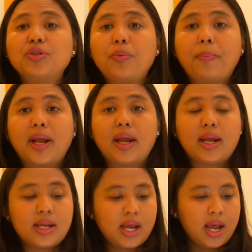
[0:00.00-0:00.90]
to
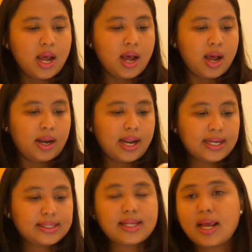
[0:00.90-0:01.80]
pay,
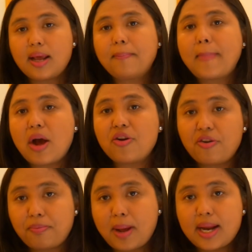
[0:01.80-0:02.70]
let's say, amount
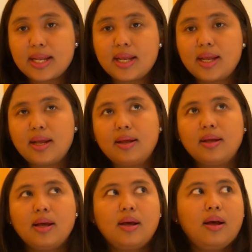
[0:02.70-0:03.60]
of money,
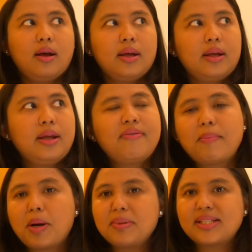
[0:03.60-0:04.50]
if
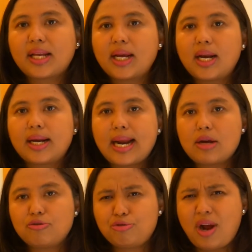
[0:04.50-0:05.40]
I'm not mistaken
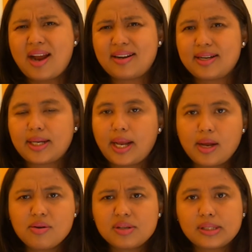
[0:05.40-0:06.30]
around
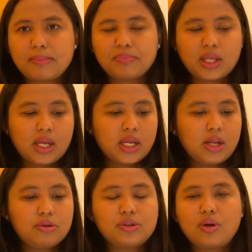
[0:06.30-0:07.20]
200k or something.
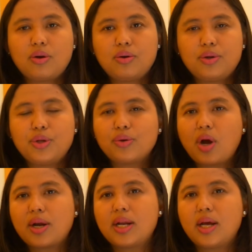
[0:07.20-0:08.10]
So you
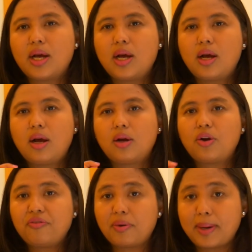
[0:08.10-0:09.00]
got the
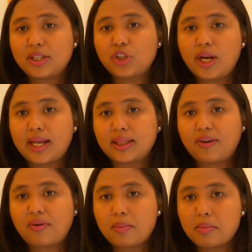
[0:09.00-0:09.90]
confirmation letter
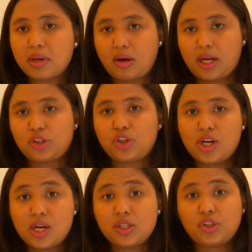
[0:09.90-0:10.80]
from
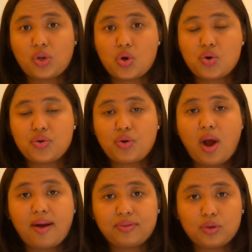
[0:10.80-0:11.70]
immigration, so you
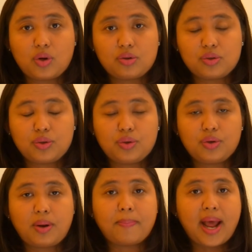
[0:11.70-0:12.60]
have to go
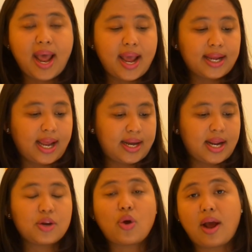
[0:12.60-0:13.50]
to the bank and
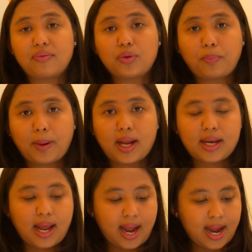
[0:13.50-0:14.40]
then you have to
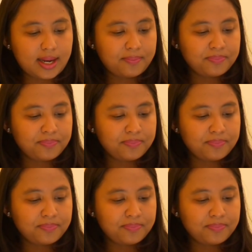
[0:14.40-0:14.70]
pay that.